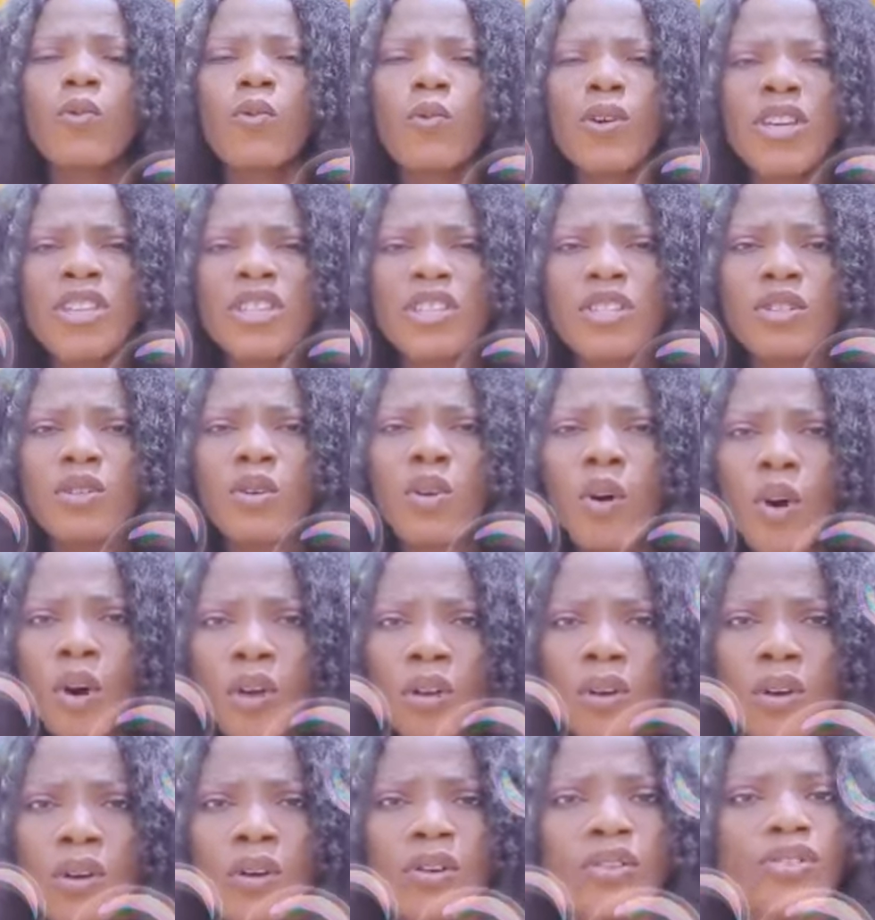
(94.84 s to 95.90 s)
which
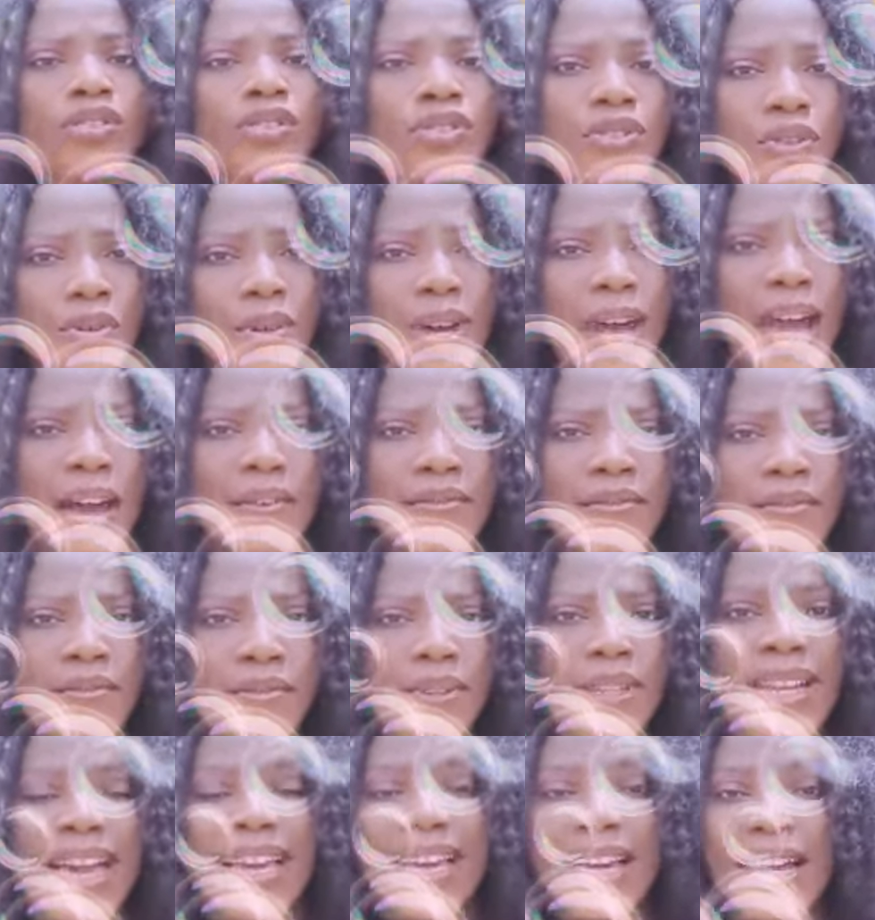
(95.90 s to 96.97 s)
color you have.
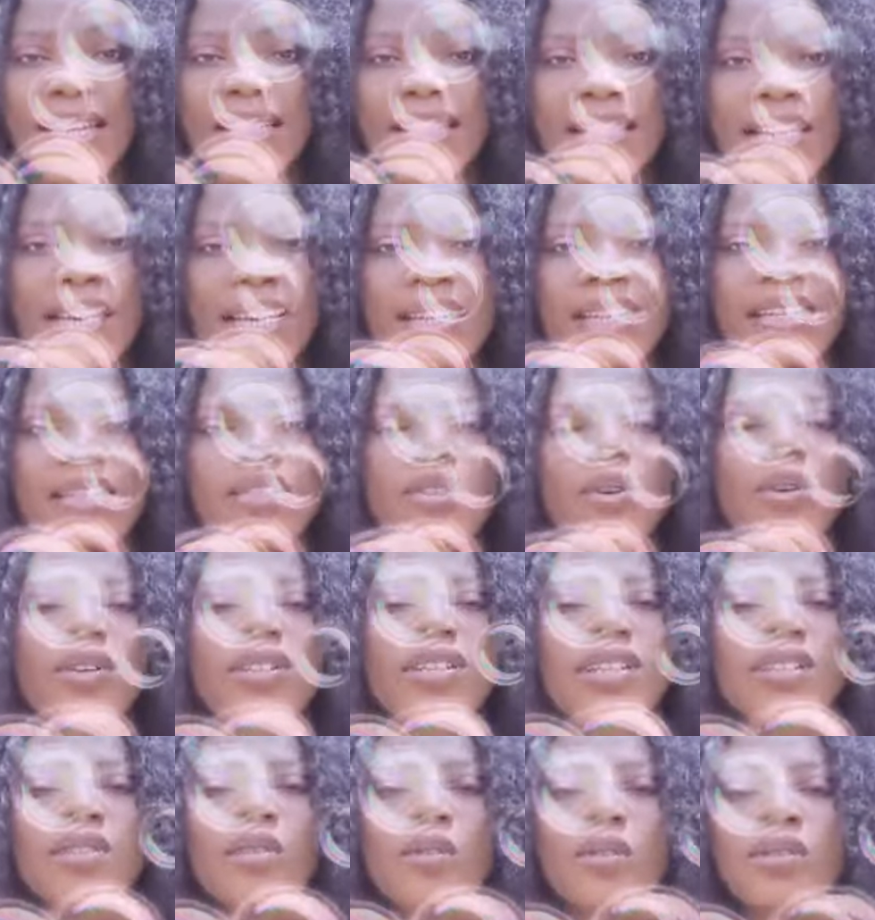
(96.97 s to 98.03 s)
Like I said, it's your
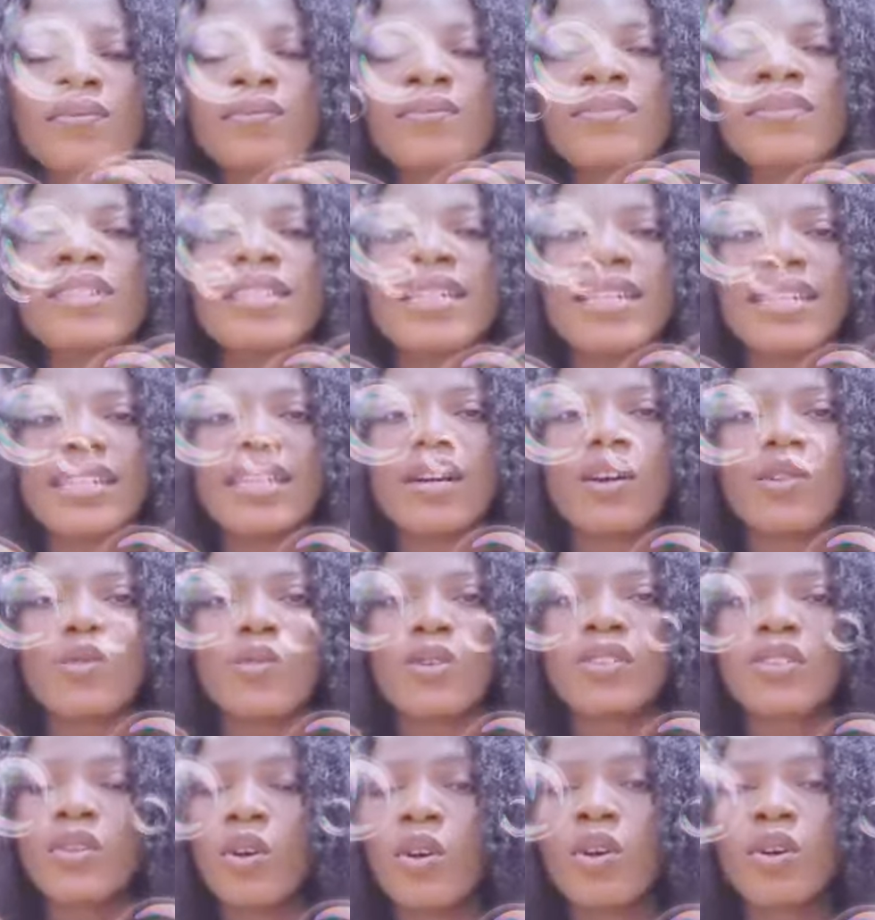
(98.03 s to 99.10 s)
undertone that tells
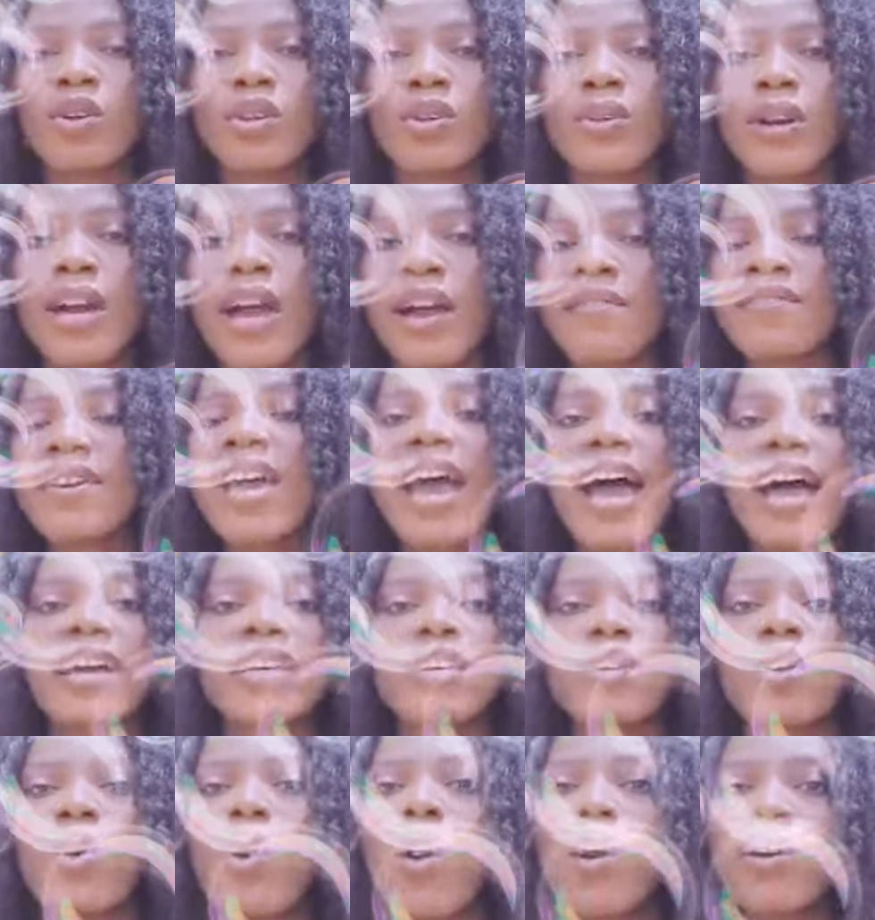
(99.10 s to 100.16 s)
which color you have, and
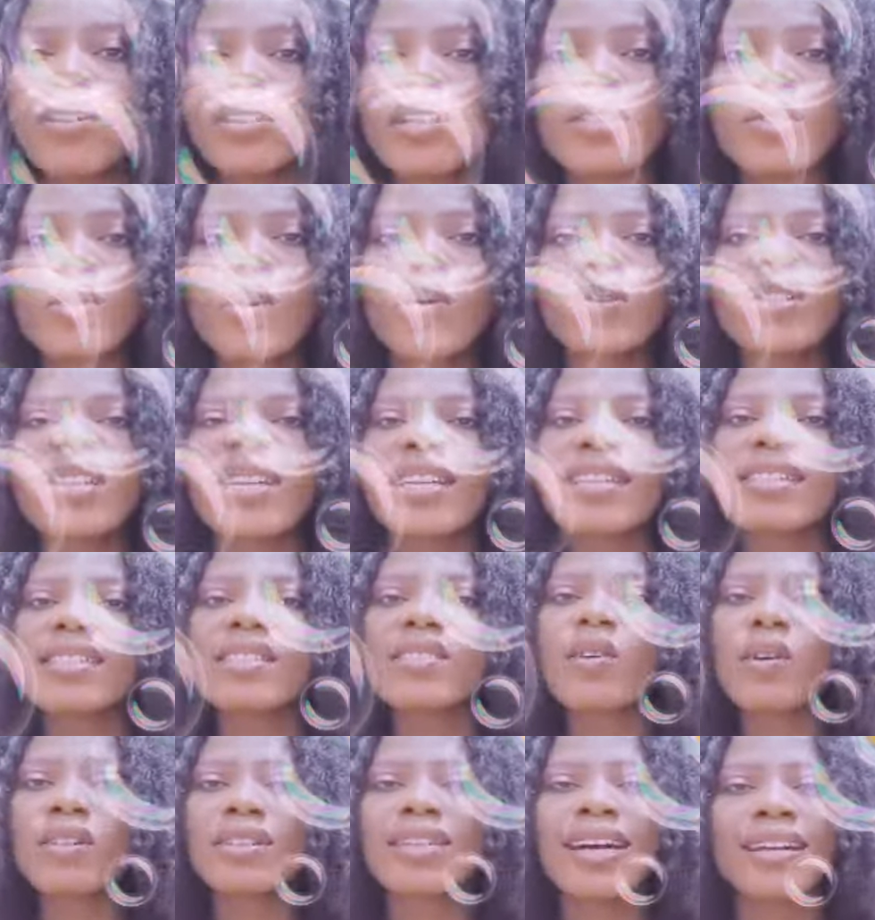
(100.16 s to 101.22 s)
your undertone is
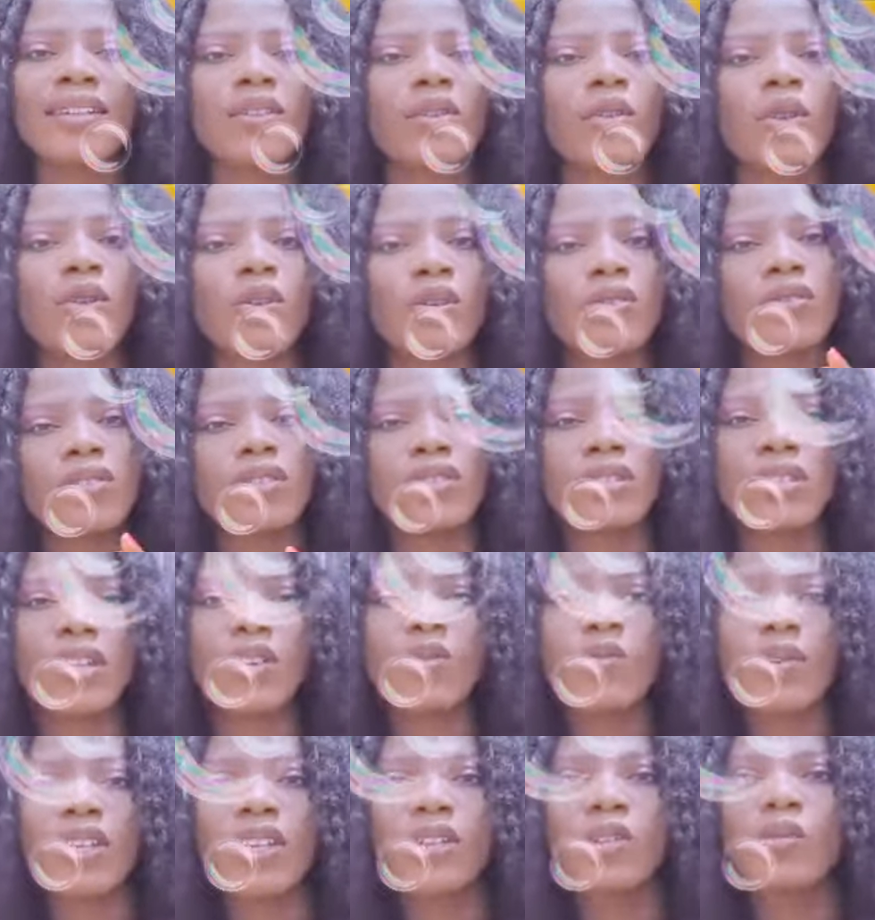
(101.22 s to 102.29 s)
not that color you see
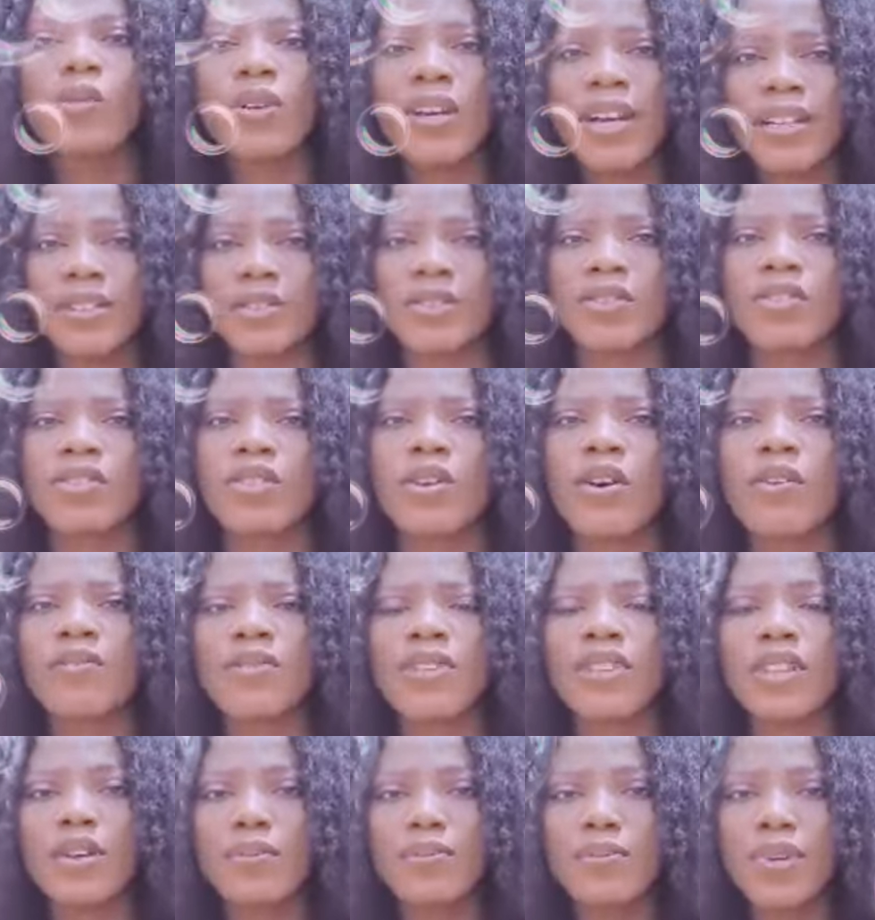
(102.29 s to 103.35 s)
when you look at yourself
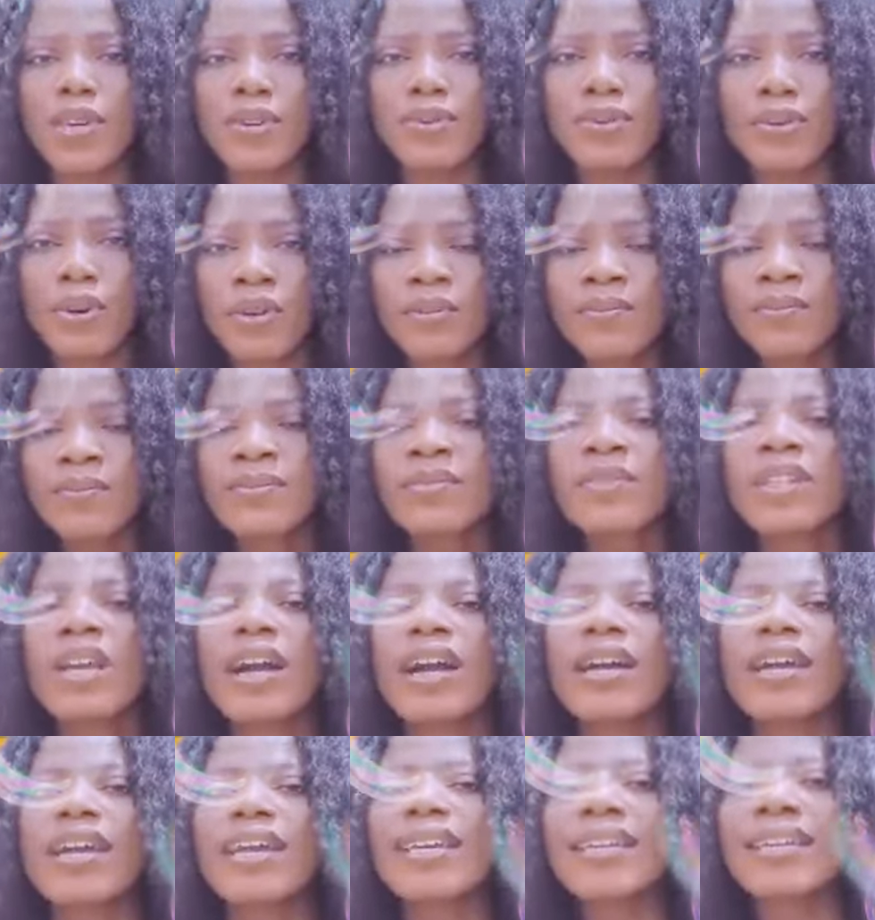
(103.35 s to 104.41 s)
in the mirror
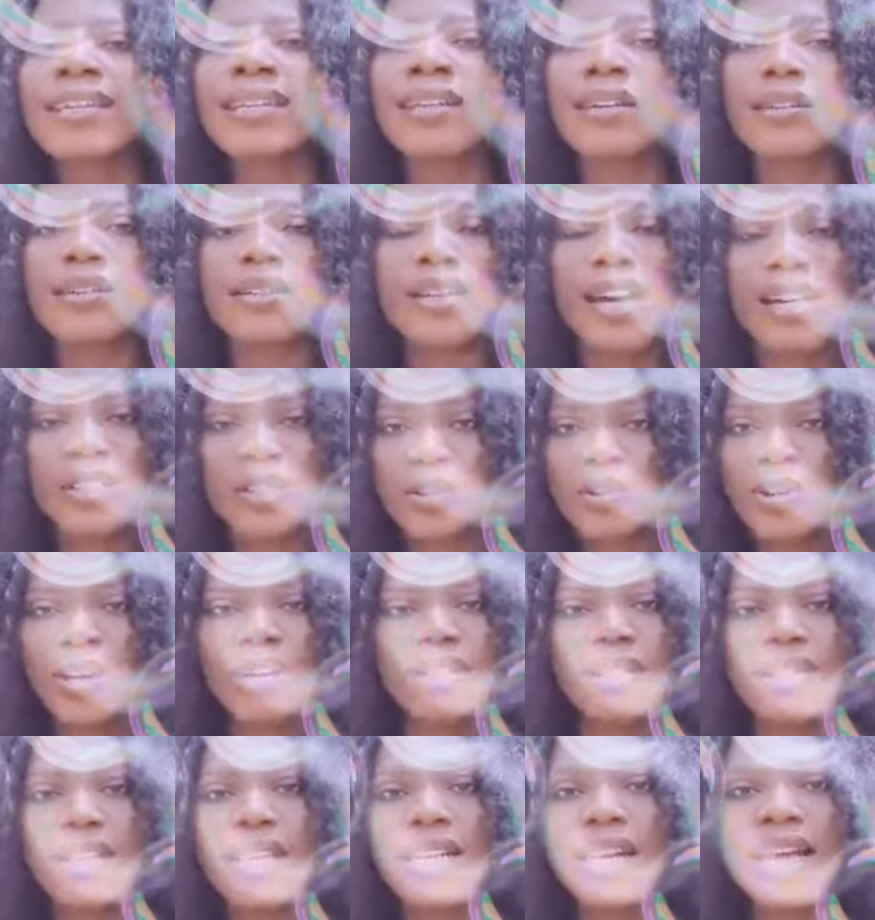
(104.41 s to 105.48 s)
in a natural
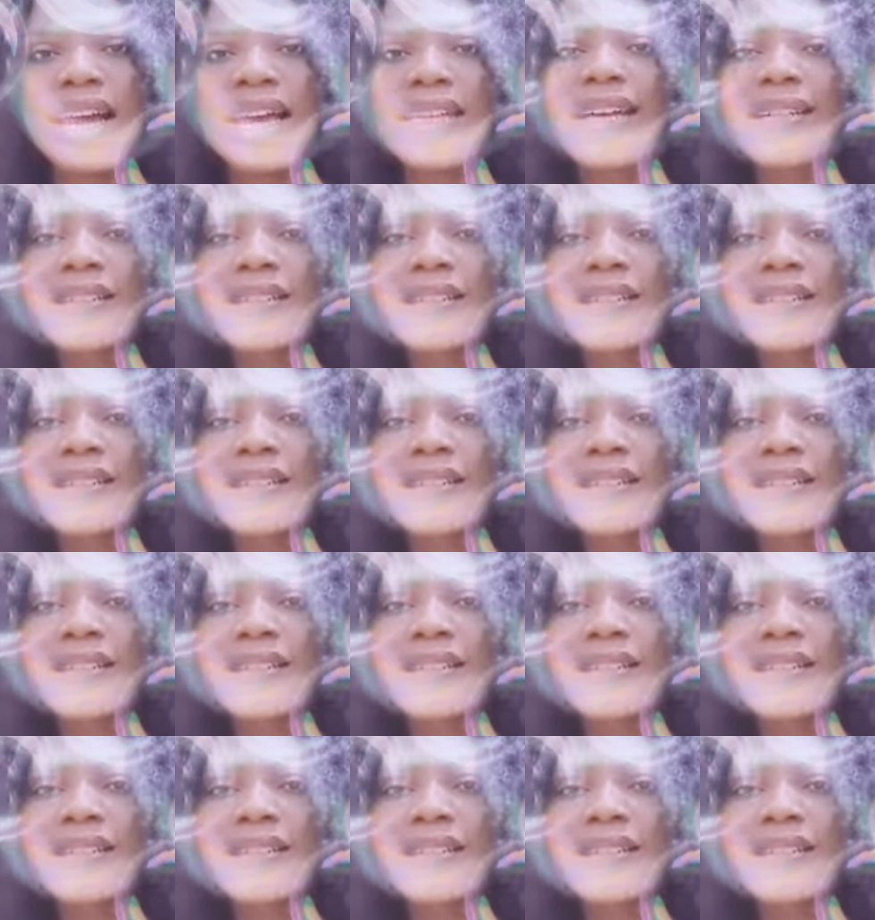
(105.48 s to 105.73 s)
daylight.